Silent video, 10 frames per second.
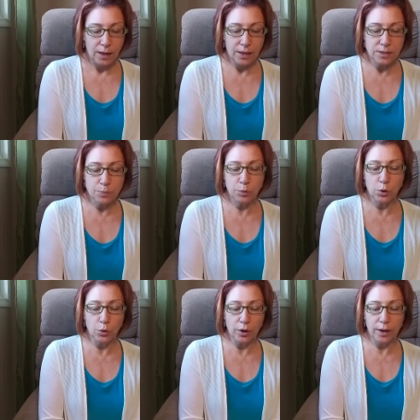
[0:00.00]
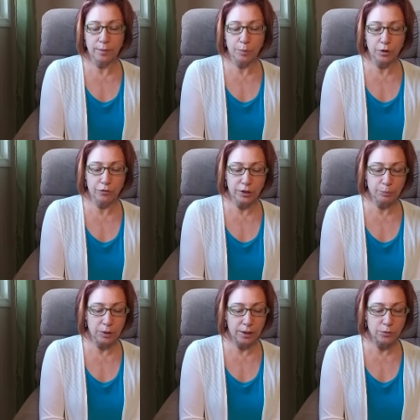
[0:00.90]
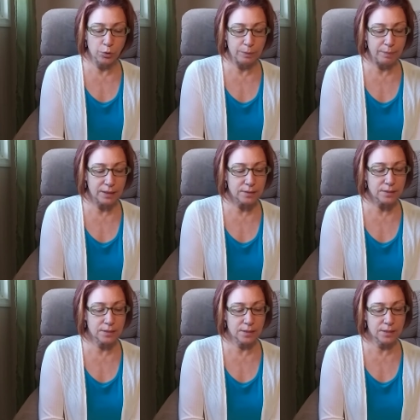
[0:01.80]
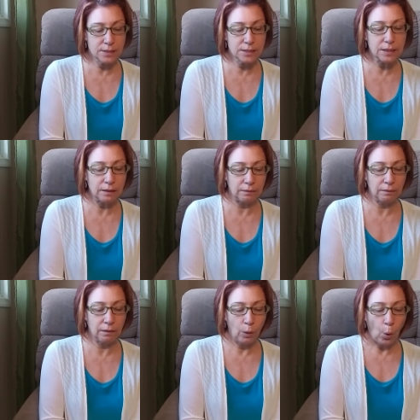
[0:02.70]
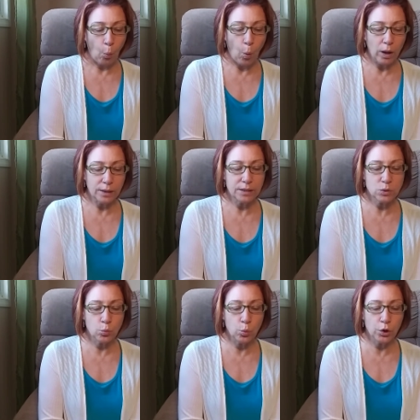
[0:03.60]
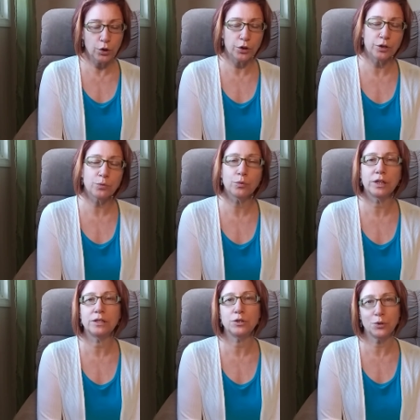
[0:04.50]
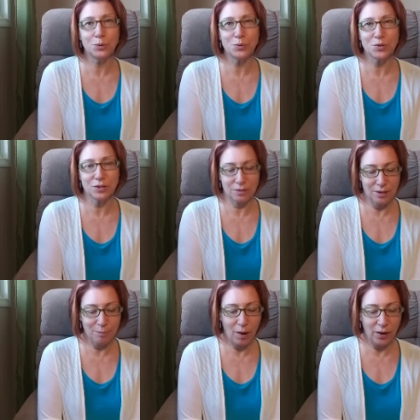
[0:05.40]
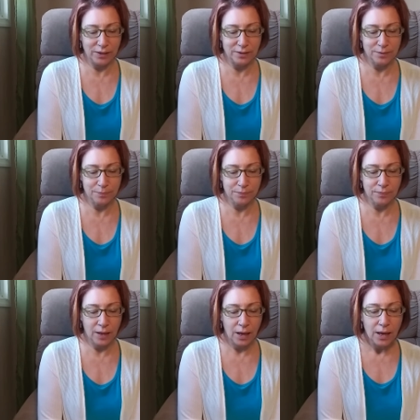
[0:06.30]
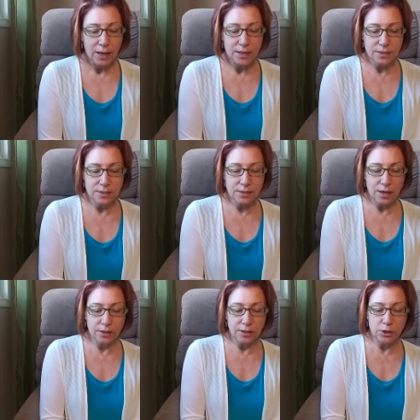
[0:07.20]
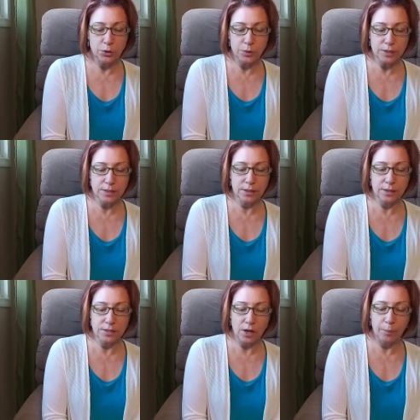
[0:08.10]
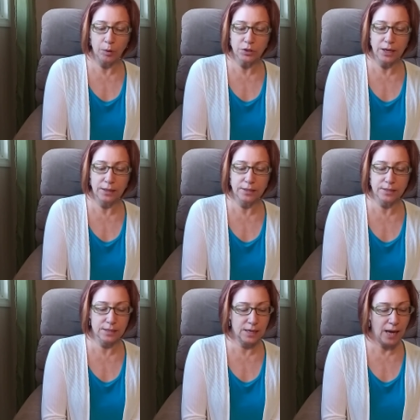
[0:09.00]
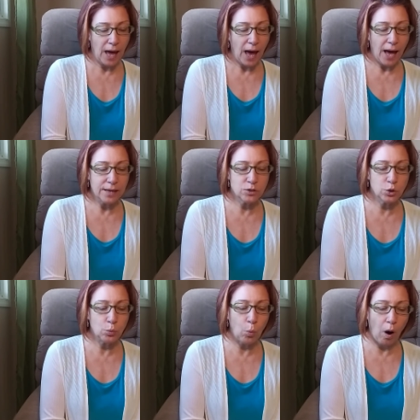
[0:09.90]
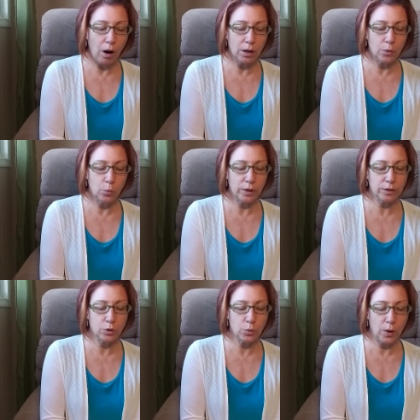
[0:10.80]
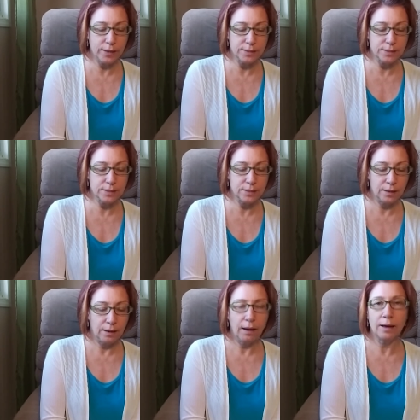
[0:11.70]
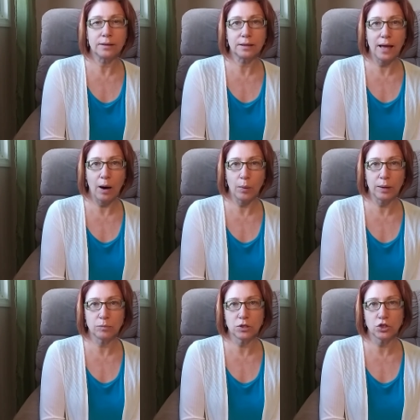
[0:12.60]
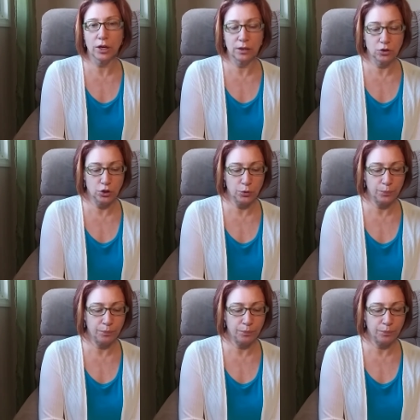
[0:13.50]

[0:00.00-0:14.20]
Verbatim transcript: His pure and perfect blood remits the sin, while his word renews the mind. This is done in unison and simultaneously as you walk with Christ and allow him to change you.